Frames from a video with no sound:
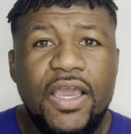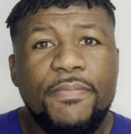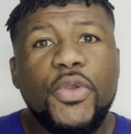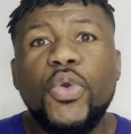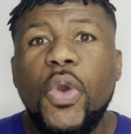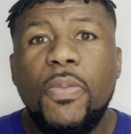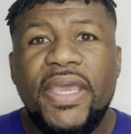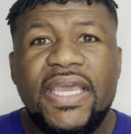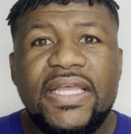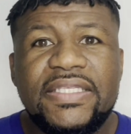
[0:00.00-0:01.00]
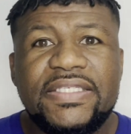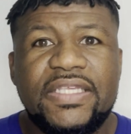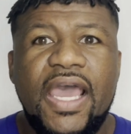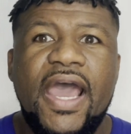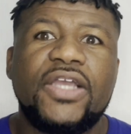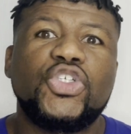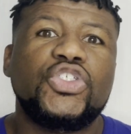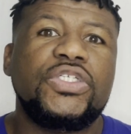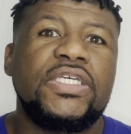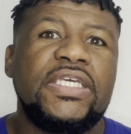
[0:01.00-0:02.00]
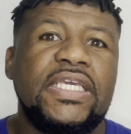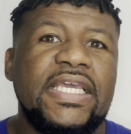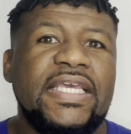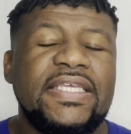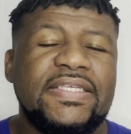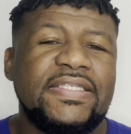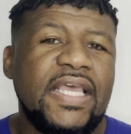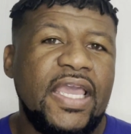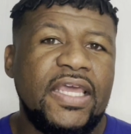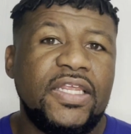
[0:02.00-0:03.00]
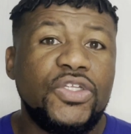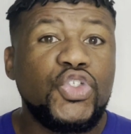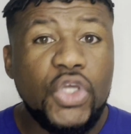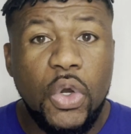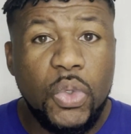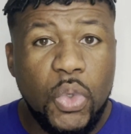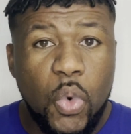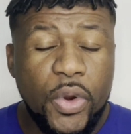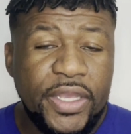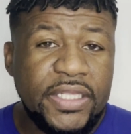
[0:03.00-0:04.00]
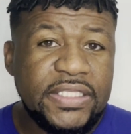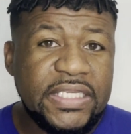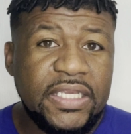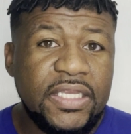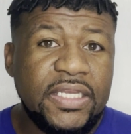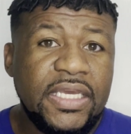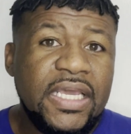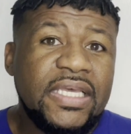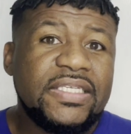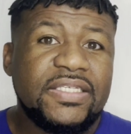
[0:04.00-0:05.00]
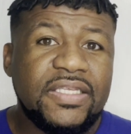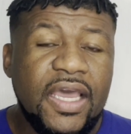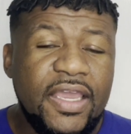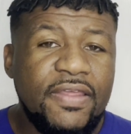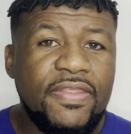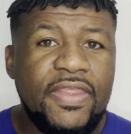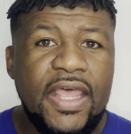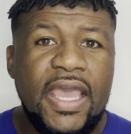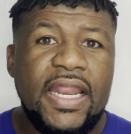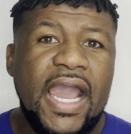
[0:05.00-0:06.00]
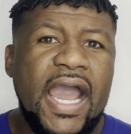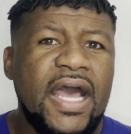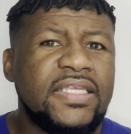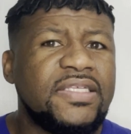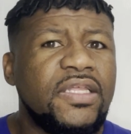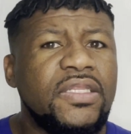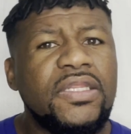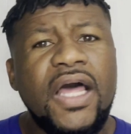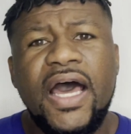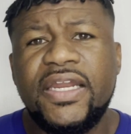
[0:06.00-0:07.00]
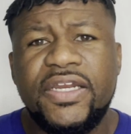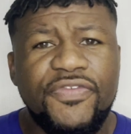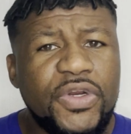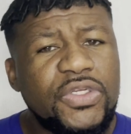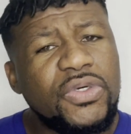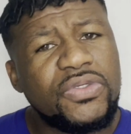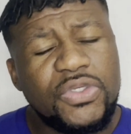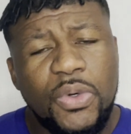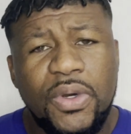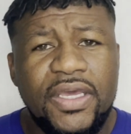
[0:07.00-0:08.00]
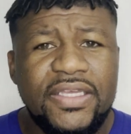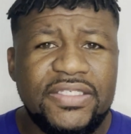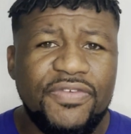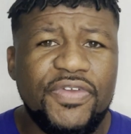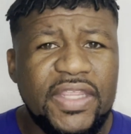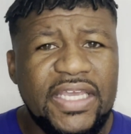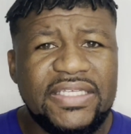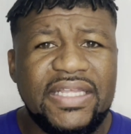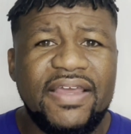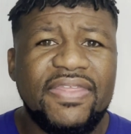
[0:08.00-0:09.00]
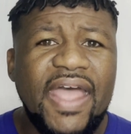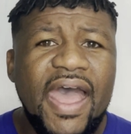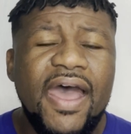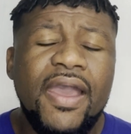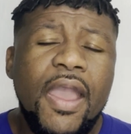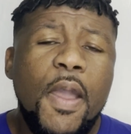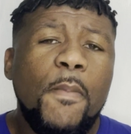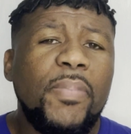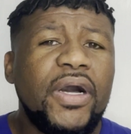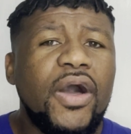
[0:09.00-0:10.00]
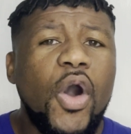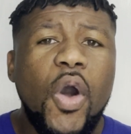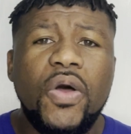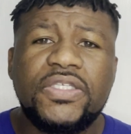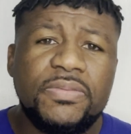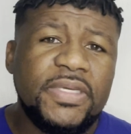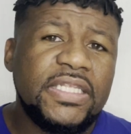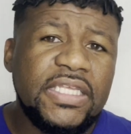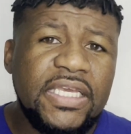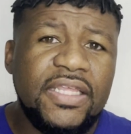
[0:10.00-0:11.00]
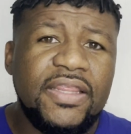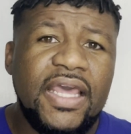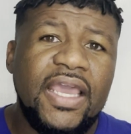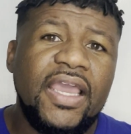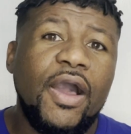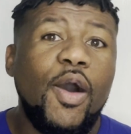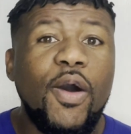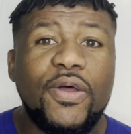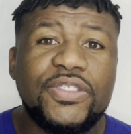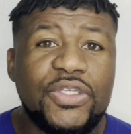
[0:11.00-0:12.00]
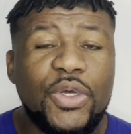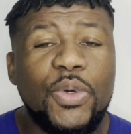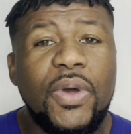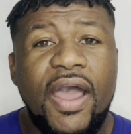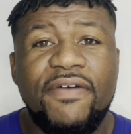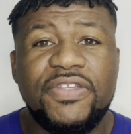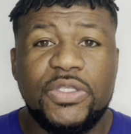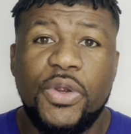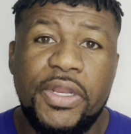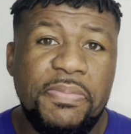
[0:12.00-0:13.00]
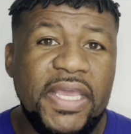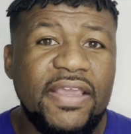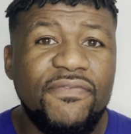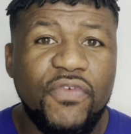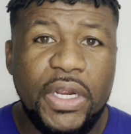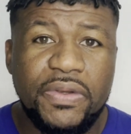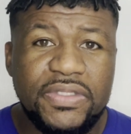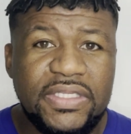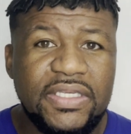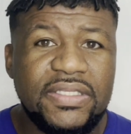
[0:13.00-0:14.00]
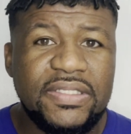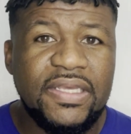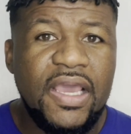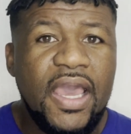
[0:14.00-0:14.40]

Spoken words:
Pure Romance actually is an adult-oriented site that has a lot of different adult toys, different things like that. But ultimately, they also have started making fragrances.